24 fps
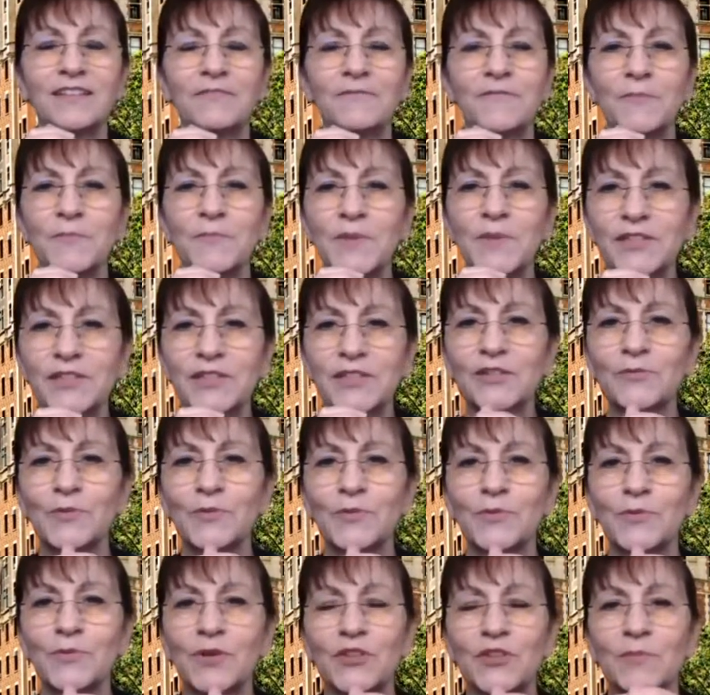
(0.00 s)
familiar
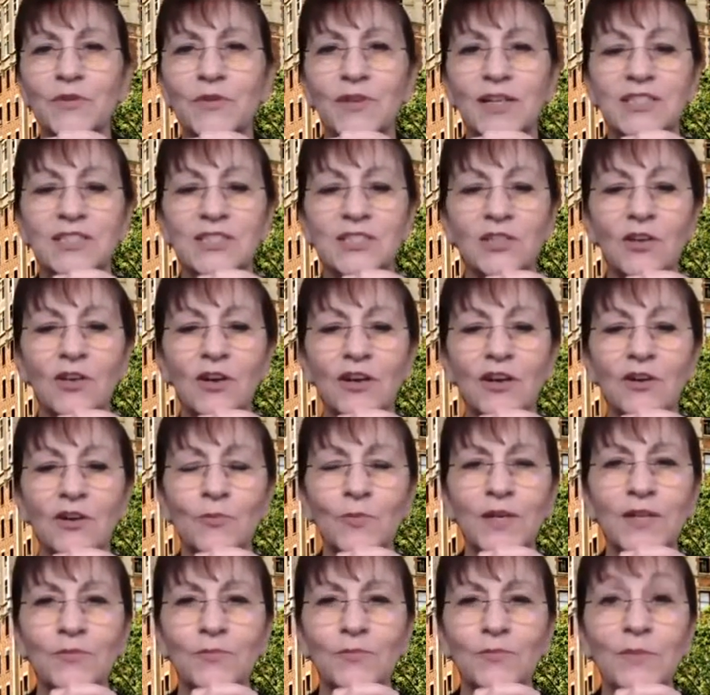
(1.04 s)
with human rights law,
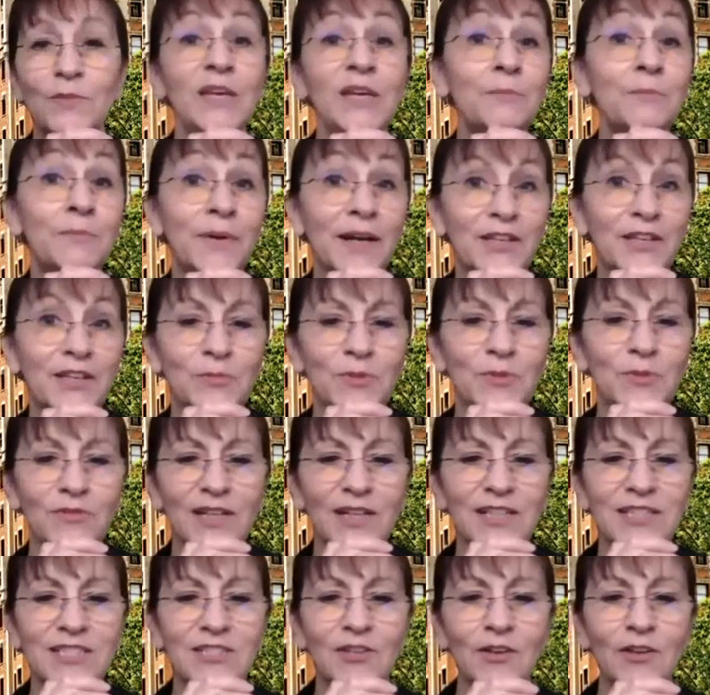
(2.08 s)
what we mean by human
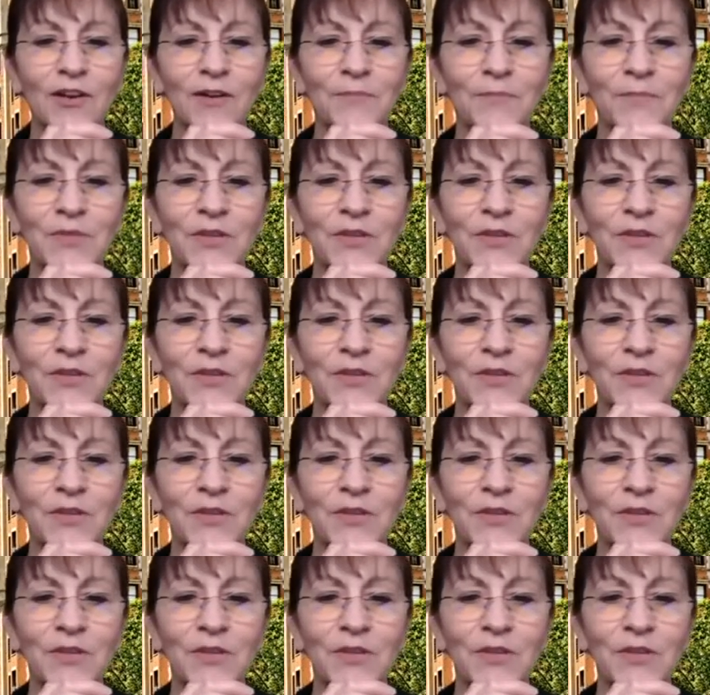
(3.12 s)
rights law.